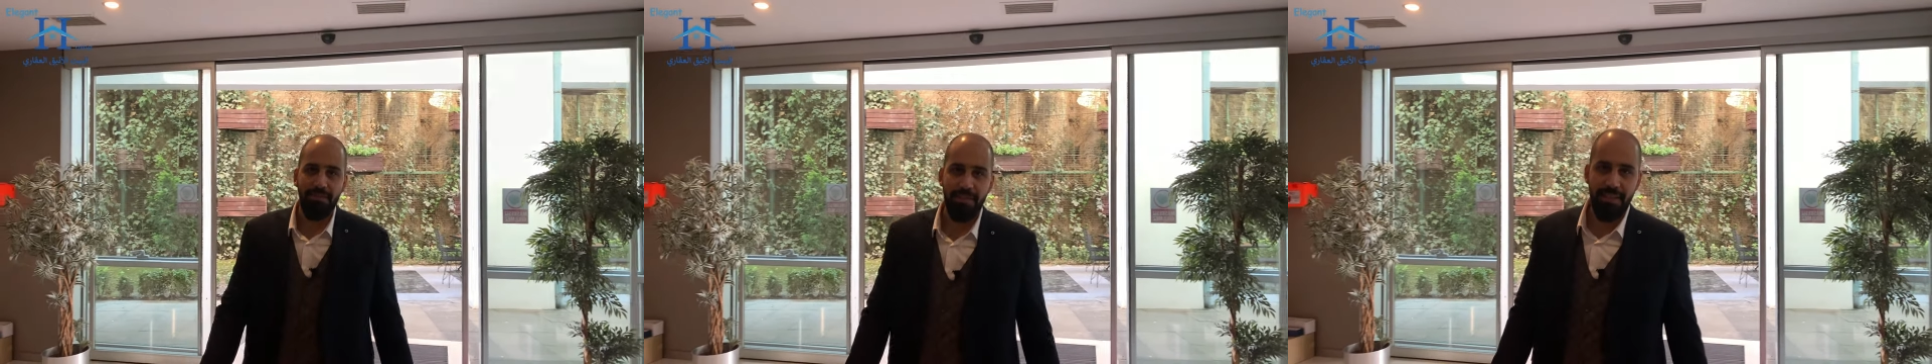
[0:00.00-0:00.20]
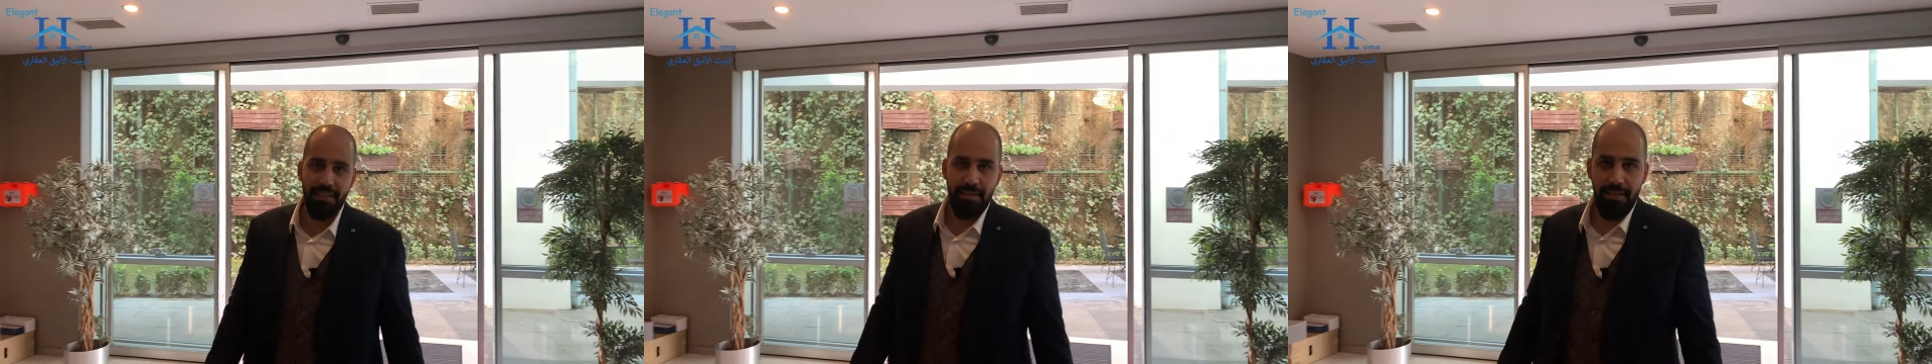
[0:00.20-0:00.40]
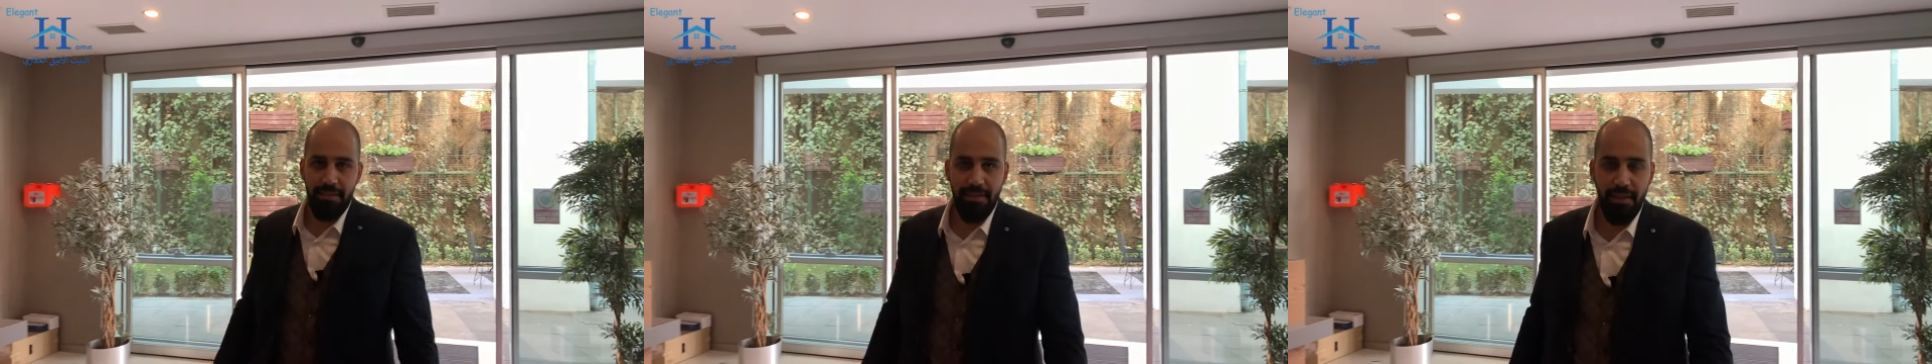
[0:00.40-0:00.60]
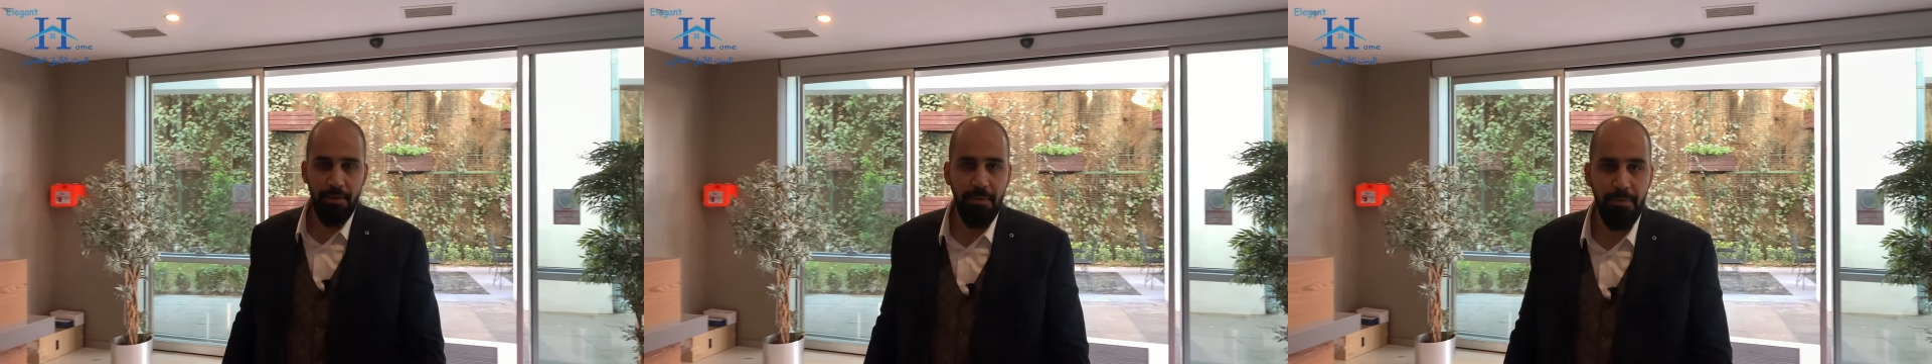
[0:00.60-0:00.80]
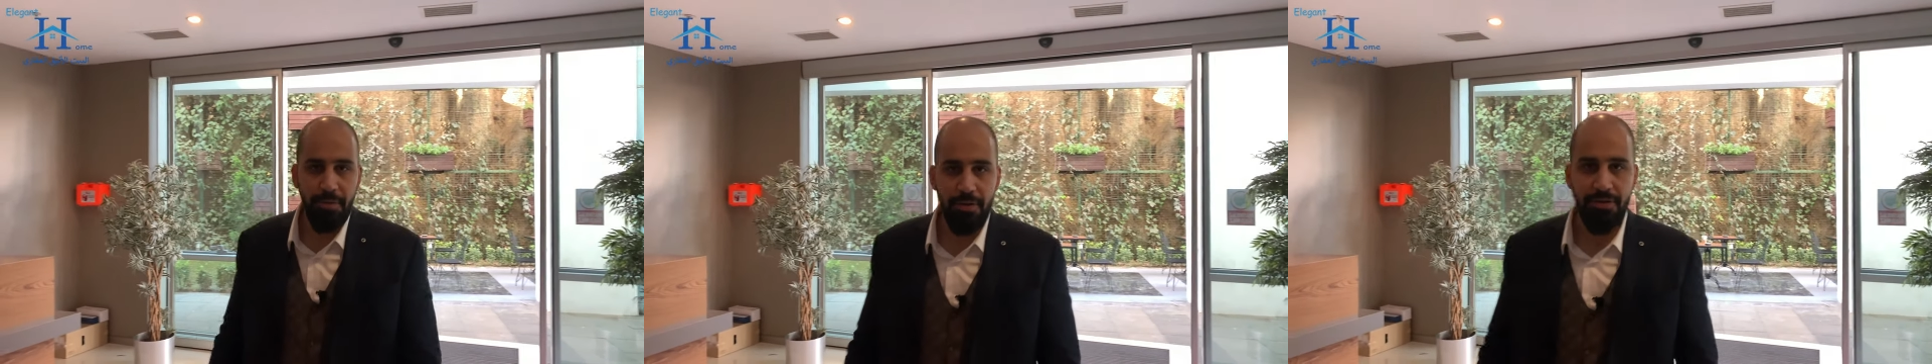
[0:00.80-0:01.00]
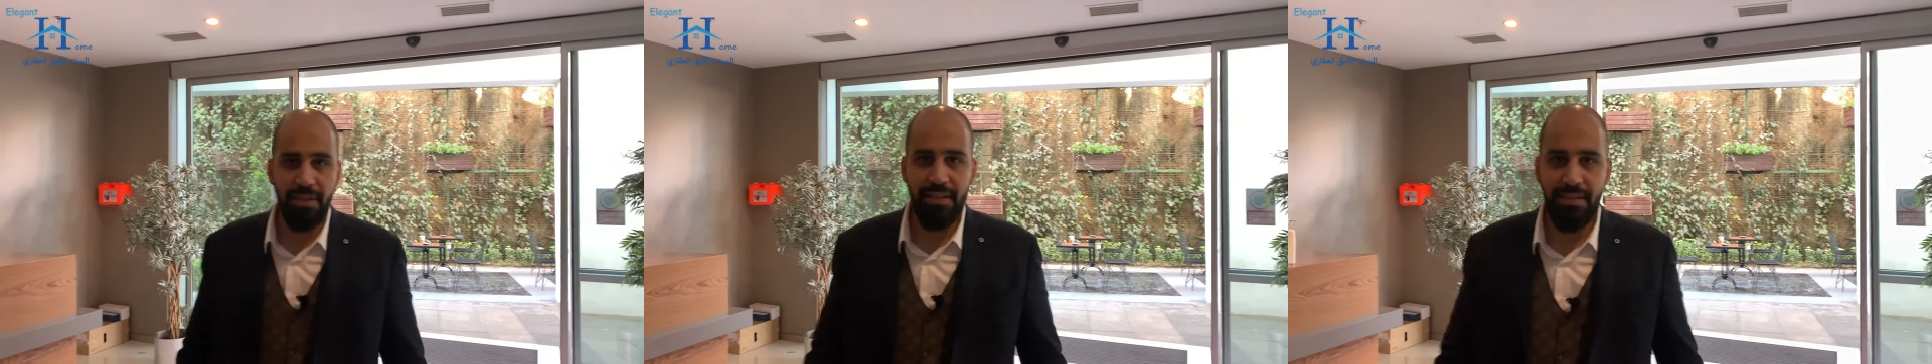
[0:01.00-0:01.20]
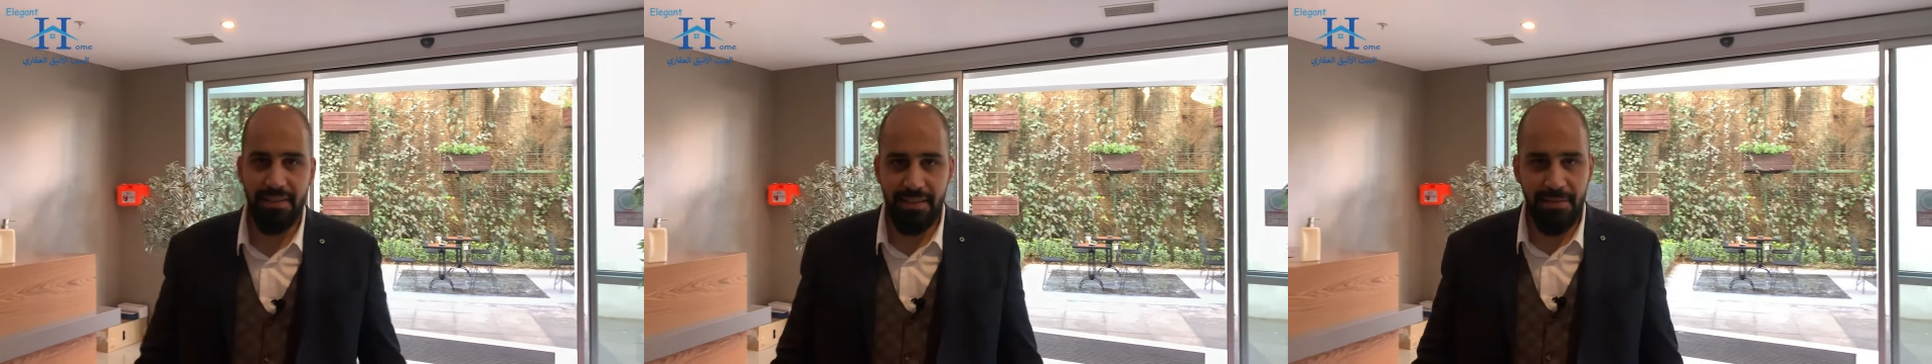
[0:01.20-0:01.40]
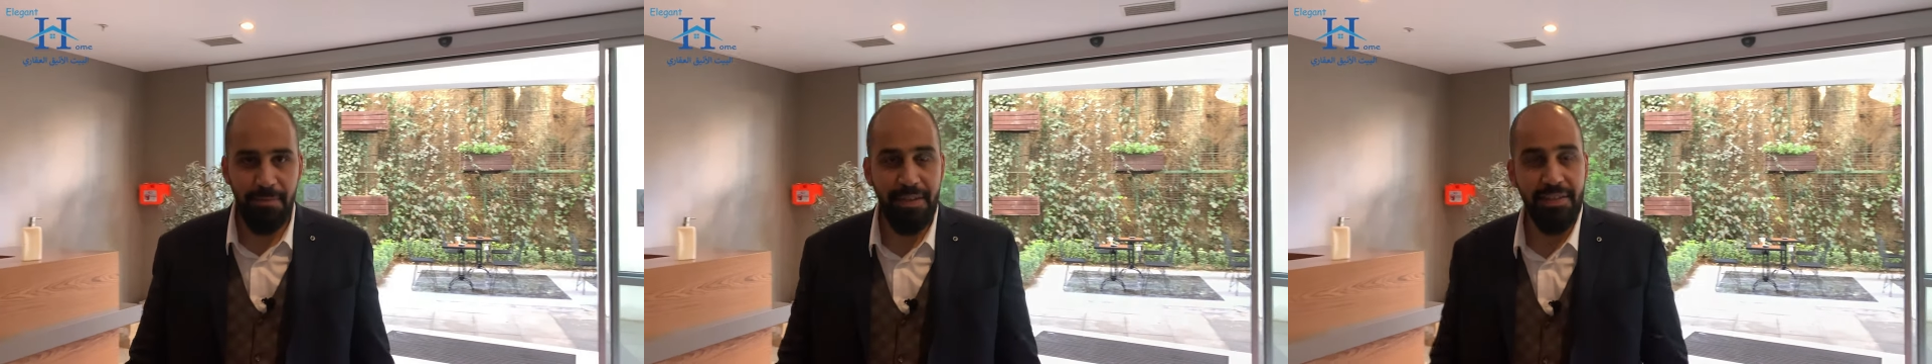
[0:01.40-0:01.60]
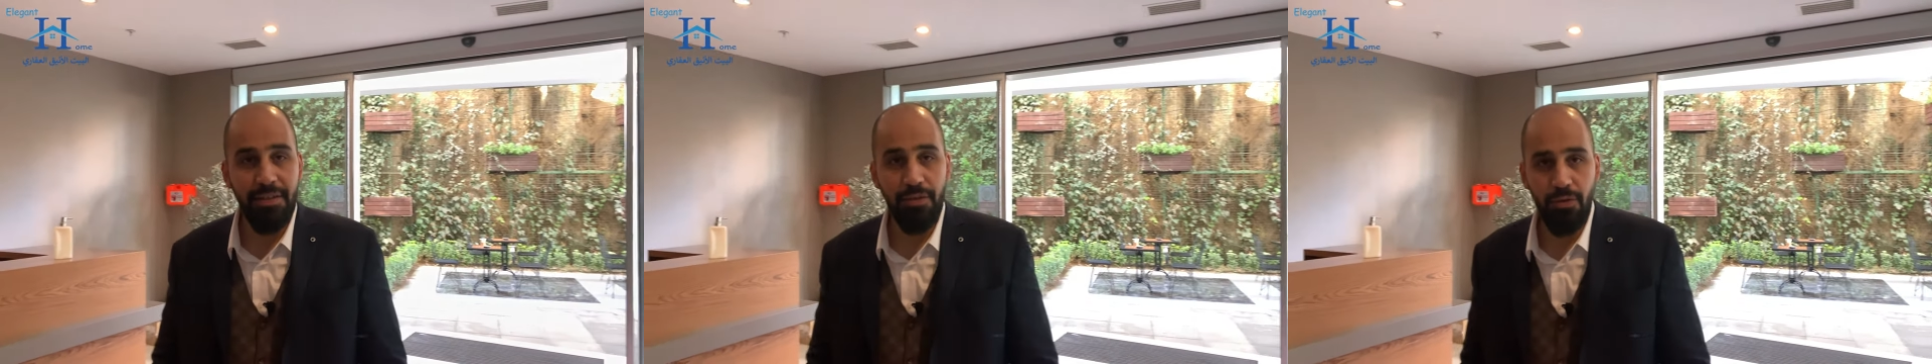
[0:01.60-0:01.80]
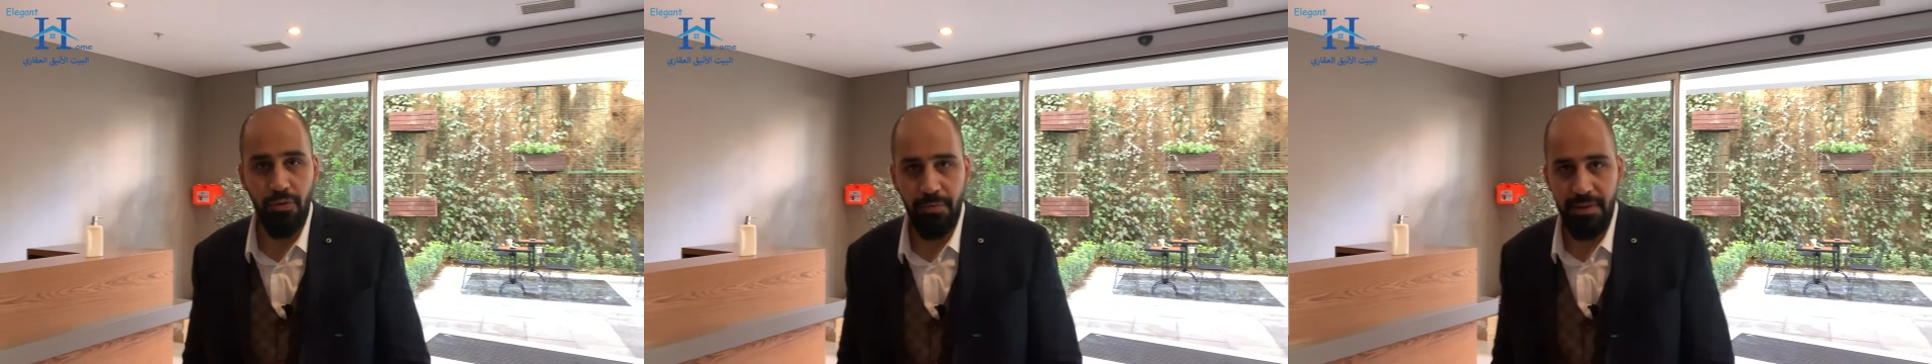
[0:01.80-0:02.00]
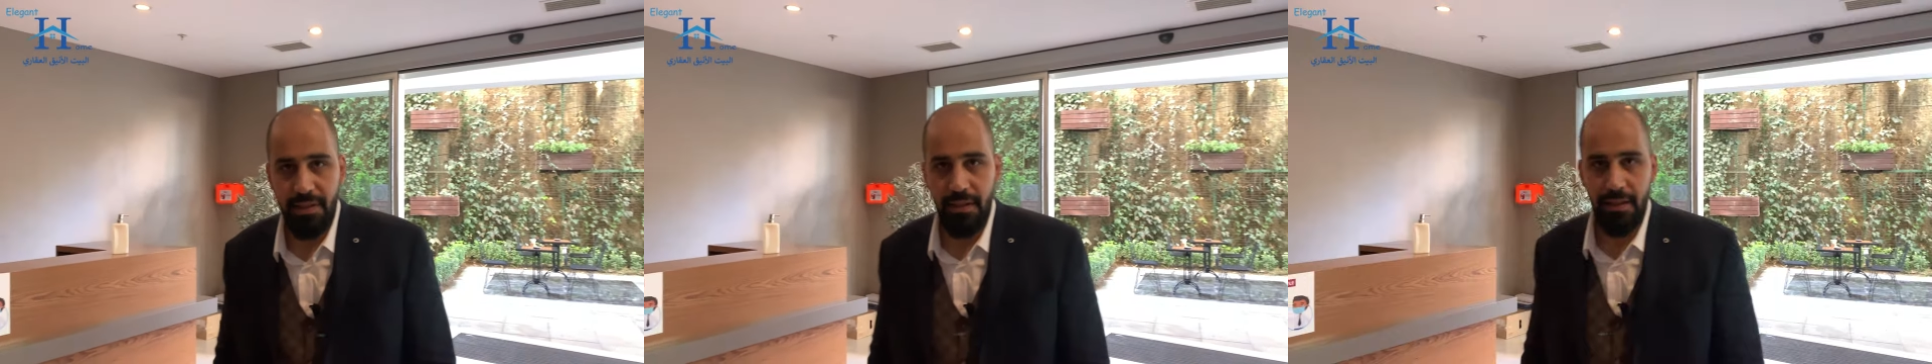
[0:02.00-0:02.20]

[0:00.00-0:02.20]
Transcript: facilities in our project is the meeting rooms.